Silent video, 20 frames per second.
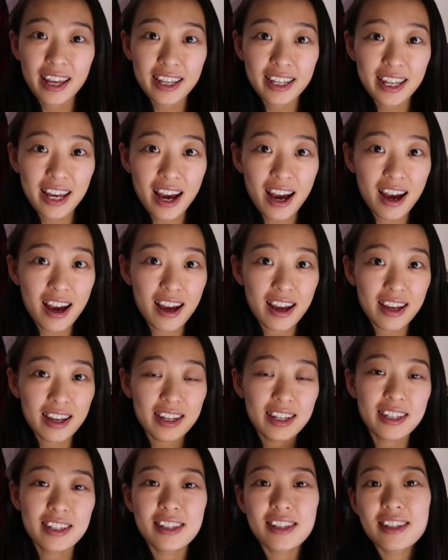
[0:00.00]
Hey
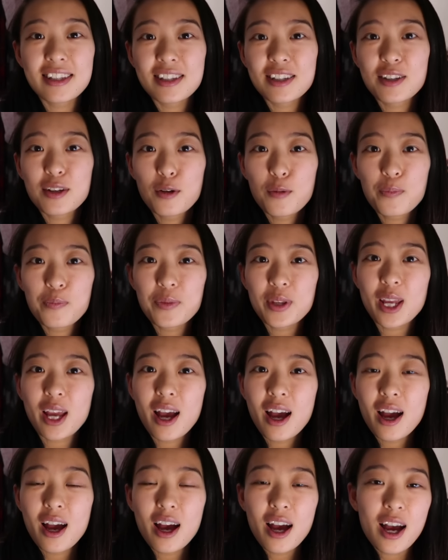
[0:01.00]
guys,
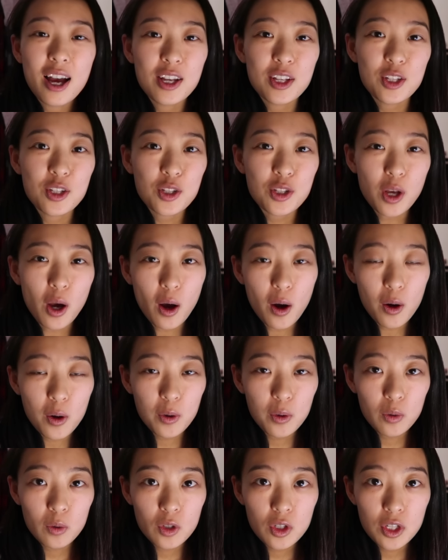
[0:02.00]
so
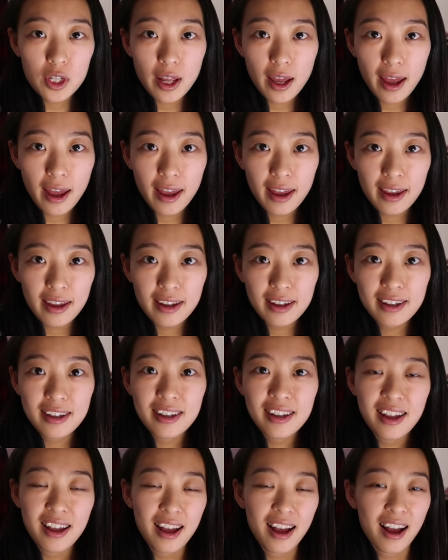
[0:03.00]
today
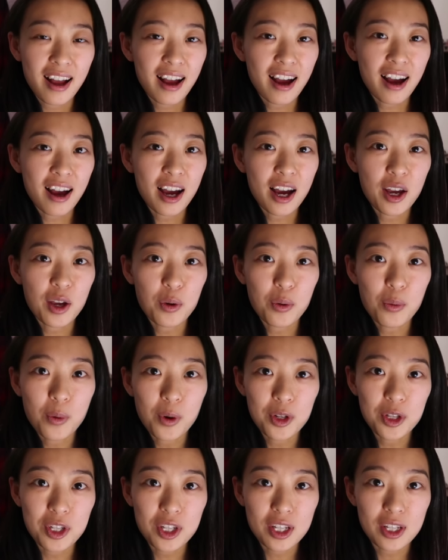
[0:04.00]
I
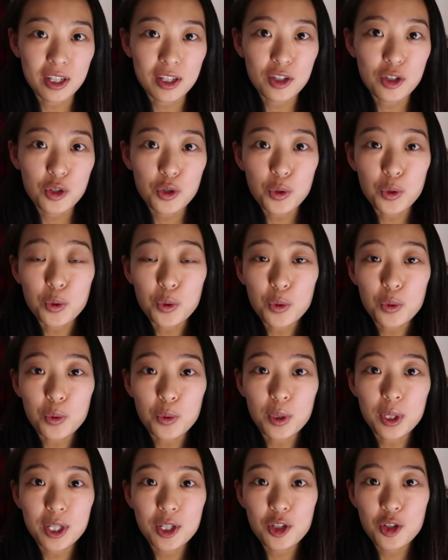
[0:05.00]
wanted
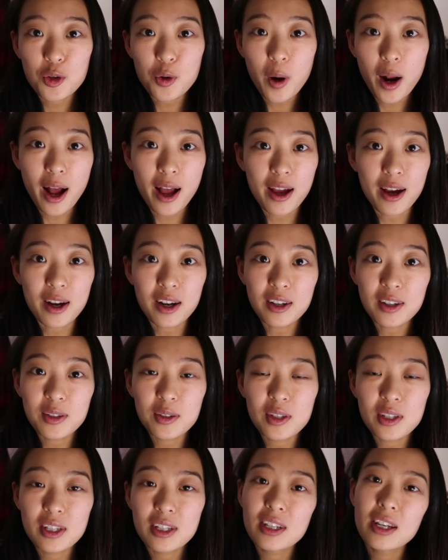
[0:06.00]
to try
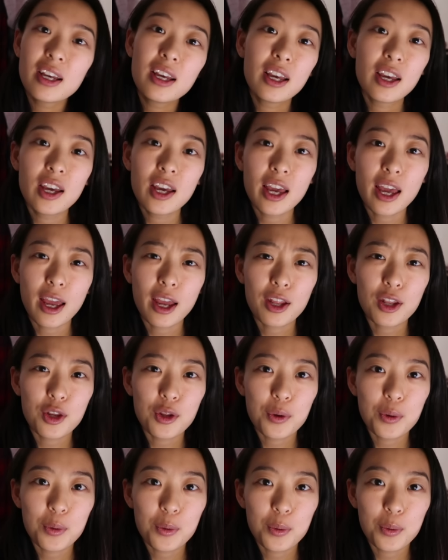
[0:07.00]
out a
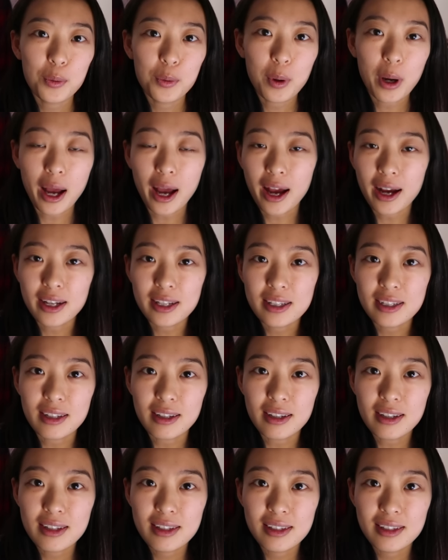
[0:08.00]
new
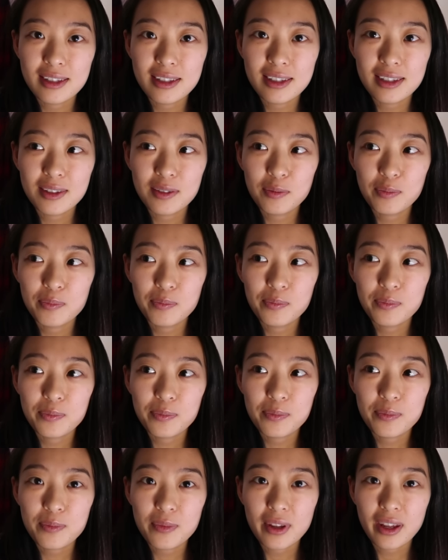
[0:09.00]
accent.
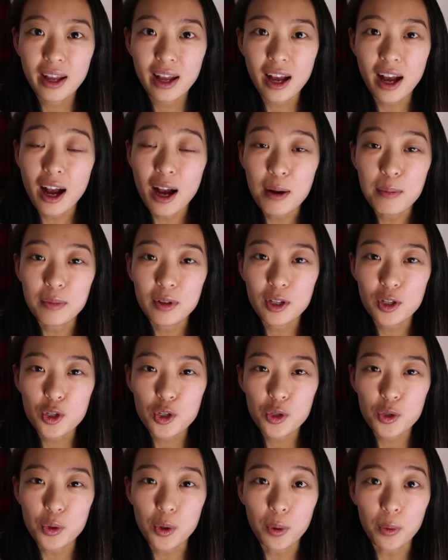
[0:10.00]
I'm not
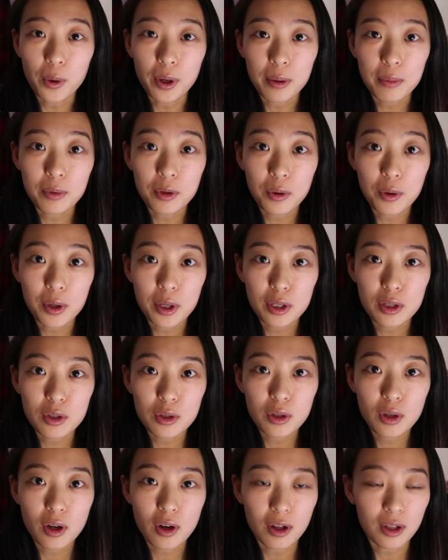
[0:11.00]
sure what I'm going
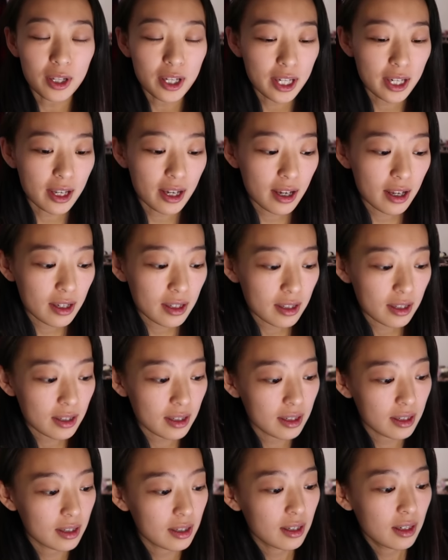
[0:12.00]
to call it yet,
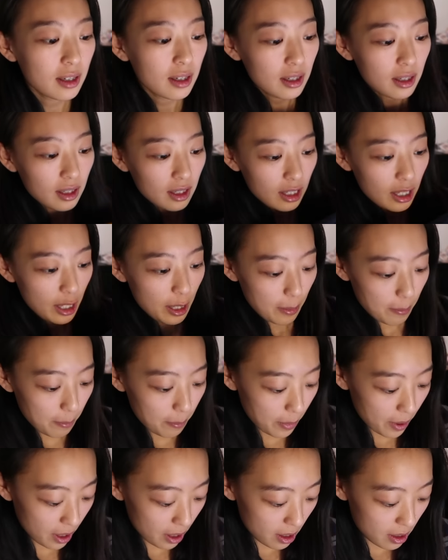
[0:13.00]

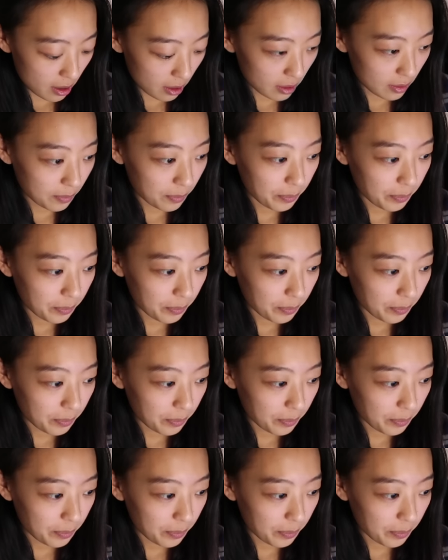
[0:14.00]
but